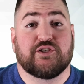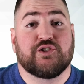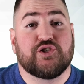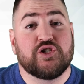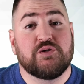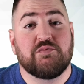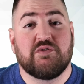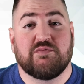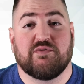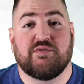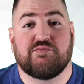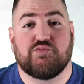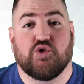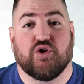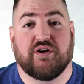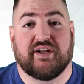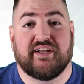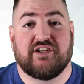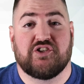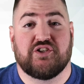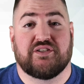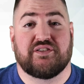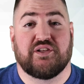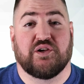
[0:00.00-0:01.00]
Assumable
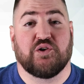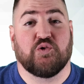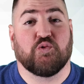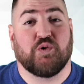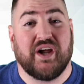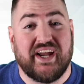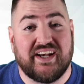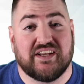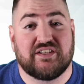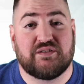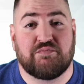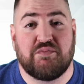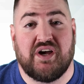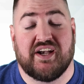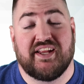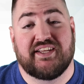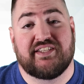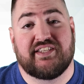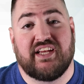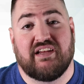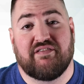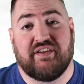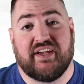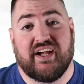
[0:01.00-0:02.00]
Mortgage is the greatest
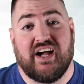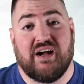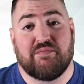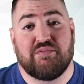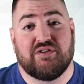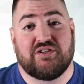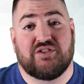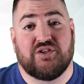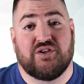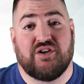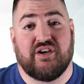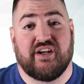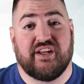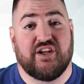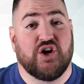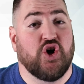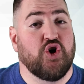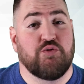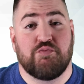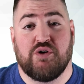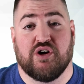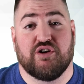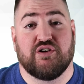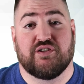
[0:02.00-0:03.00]
money-saving opportunity
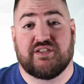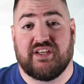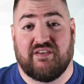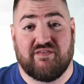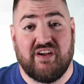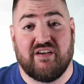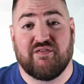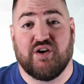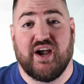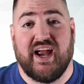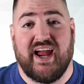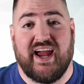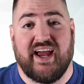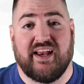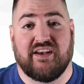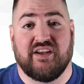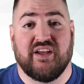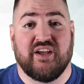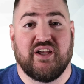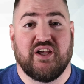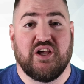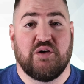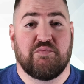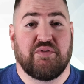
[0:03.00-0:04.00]
homeowners have ever
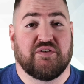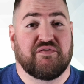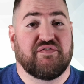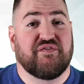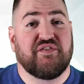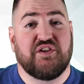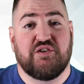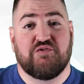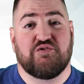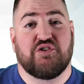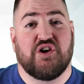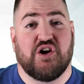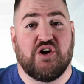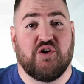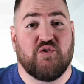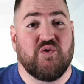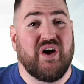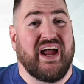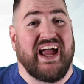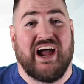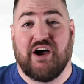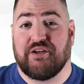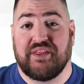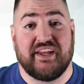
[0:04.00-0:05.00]
had, but few
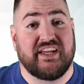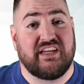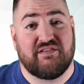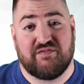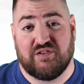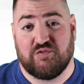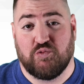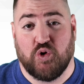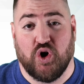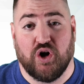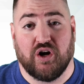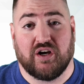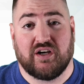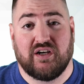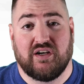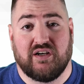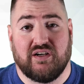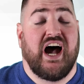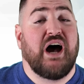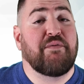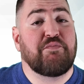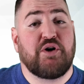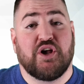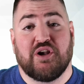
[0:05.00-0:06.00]
know how they even
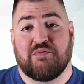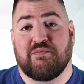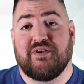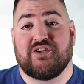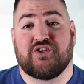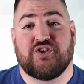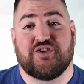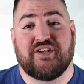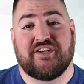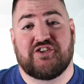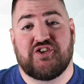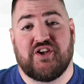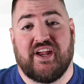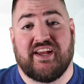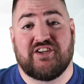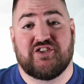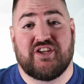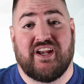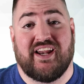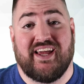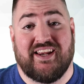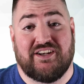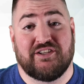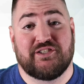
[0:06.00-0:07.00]
work. I'm on a mission to change
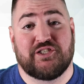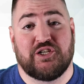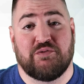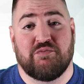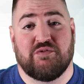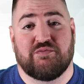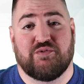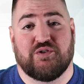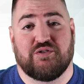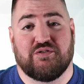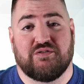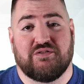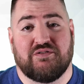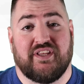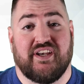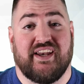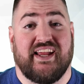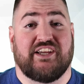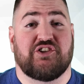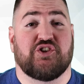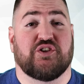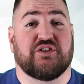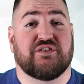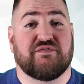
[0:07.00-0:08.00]
that at Assumable, the
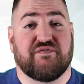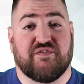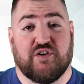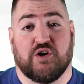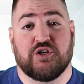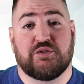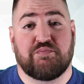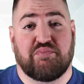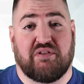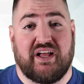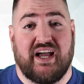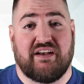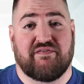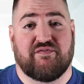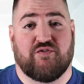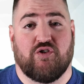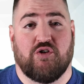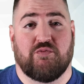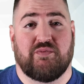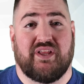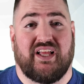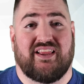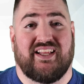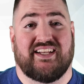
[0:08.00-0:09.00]
nation's first
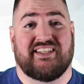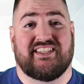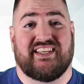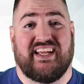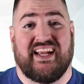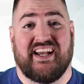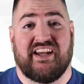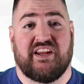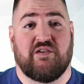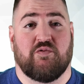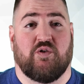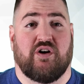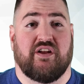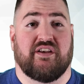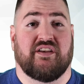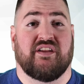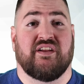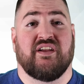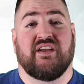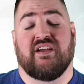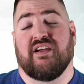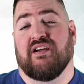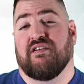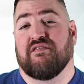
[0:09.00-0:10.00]
platform that lets
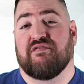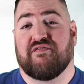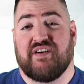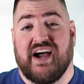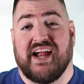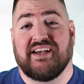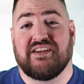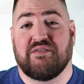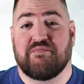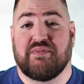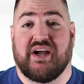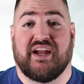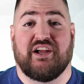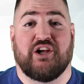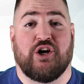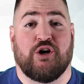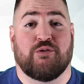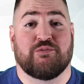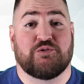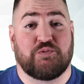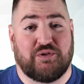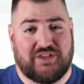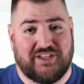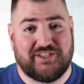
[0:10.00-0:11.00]
anyone find and buy
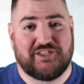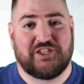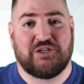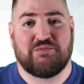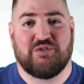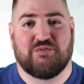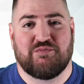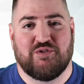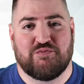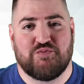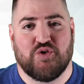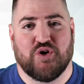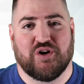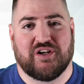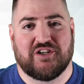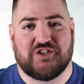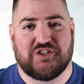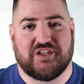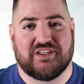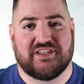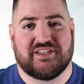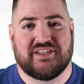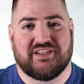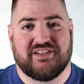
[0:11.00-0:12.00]
homes with Assumable
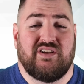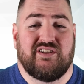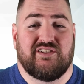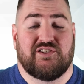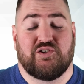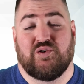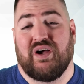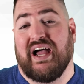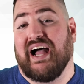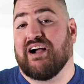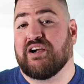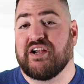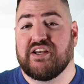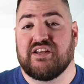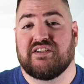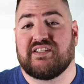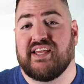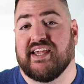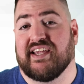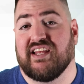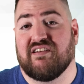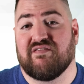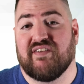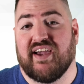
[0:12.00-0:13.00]
Mortgages. So how can you
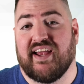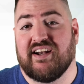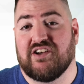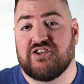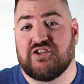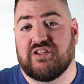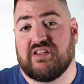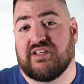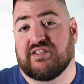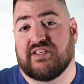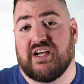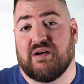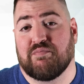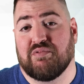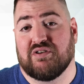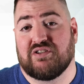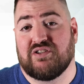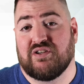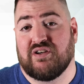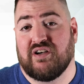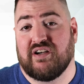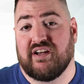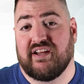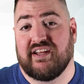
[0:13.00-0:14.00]
take advantage of this
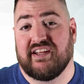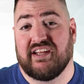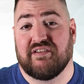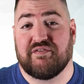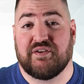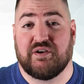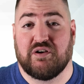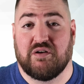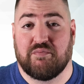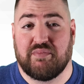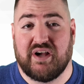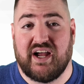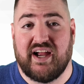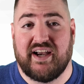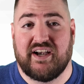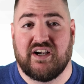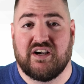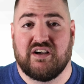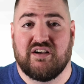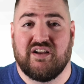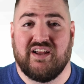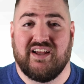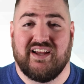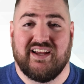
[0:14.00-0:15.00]
opportunity if you're a
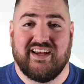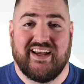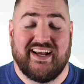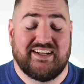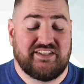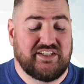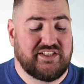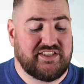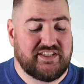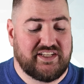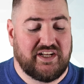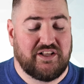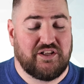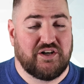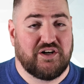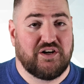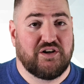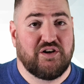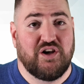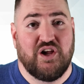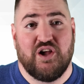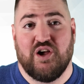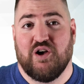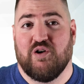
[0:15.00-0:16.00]
buyer? As a
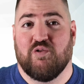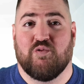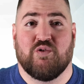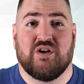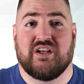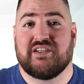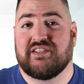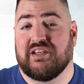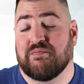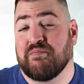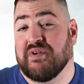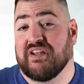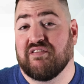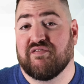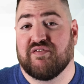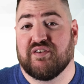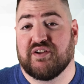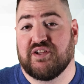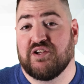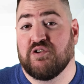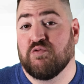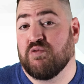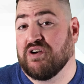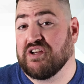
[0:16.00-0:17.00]
seller, what does it mean
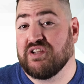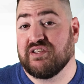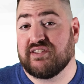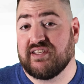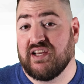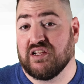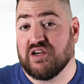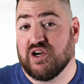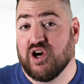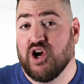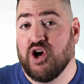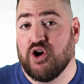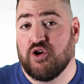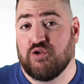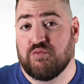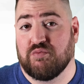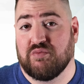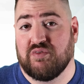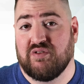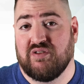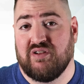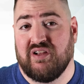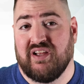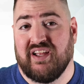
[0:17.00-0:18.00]
for you when you sell your
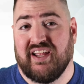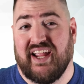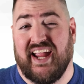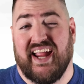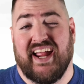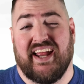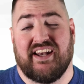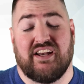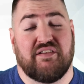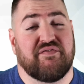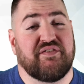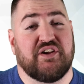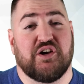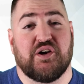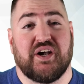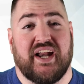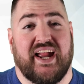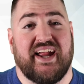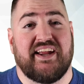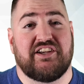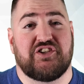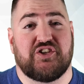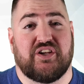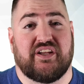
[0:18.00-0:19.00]
home? And if you're an
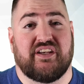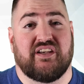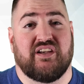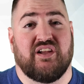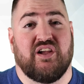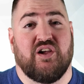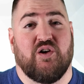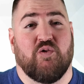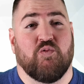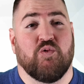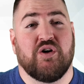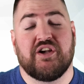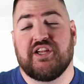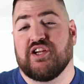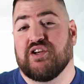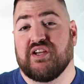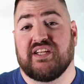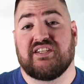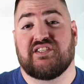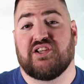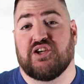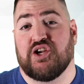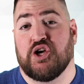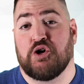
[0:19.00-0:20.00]
agent, what do you
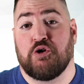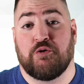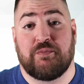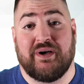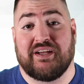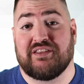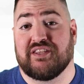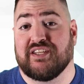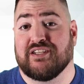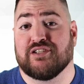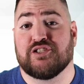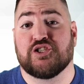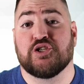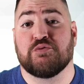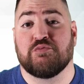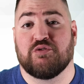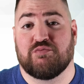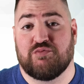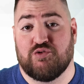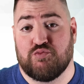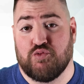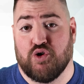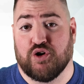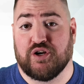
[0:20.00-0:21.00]
need to know about the
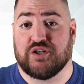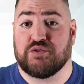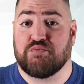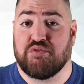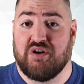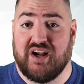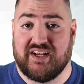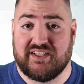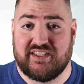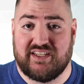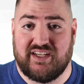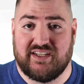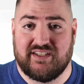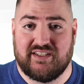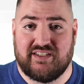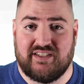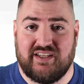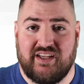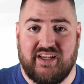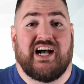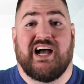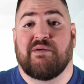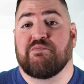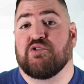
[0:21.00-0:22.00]
Assumable Mortgage
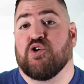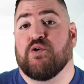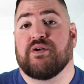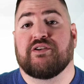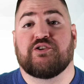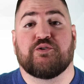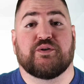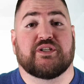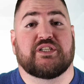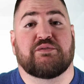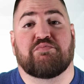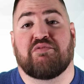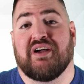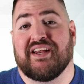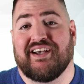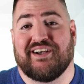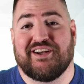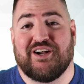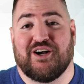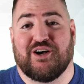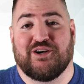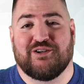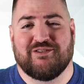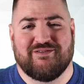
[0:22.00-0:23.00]
process? I'm going to explain
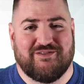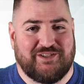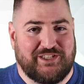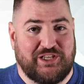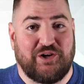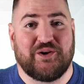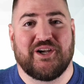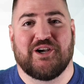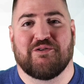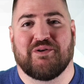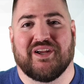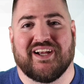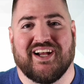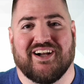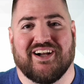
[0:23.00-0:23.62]
it all, so here we